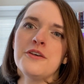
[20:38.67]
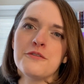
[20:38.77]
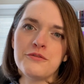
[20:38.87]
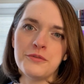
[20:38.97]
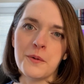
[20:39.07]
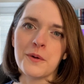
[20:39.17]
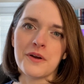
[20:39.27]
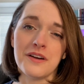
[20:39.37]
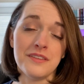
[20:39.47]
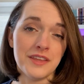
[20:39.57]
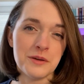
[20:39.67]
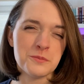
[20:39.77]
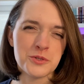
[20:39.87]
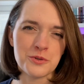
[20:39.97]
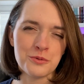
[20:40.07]
for
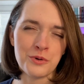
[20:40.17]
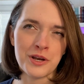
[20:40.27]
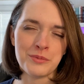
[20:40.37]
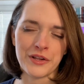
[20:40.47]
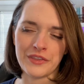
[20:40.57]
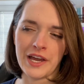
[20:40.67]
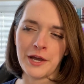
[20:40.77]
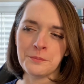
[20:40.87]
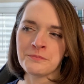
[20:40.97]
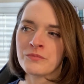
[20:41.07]
them. So don't worry about that.